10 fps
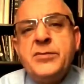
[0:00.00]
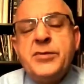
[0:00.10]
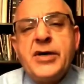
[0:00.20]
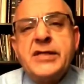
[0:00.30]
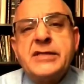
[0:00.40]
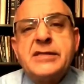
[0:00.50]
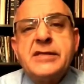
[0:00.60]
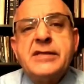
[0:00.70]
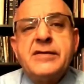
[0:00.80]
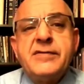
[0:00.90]
But
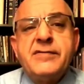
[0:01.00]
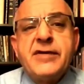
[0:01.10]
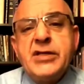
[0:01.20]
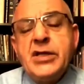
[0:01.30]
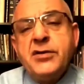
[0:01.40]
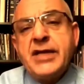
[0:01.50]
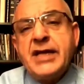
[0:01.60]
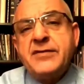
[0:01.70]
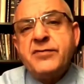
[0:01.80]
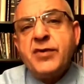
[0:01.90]
when you look
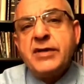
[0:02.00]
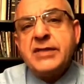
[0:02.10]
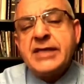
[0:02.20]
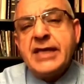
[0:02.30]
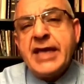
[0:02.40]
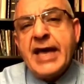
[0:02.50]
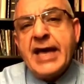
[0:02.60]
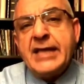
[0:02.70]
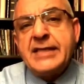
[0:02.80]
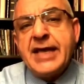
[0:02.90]
at what they
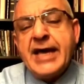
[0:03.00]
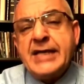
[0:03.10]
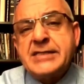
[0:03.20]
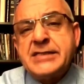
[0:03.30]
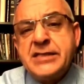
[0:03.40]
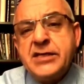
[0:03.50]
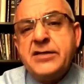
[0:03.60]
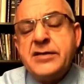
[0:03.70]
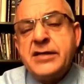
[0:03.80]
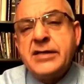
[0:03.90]
had as
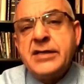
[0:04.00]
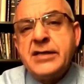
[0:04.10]
their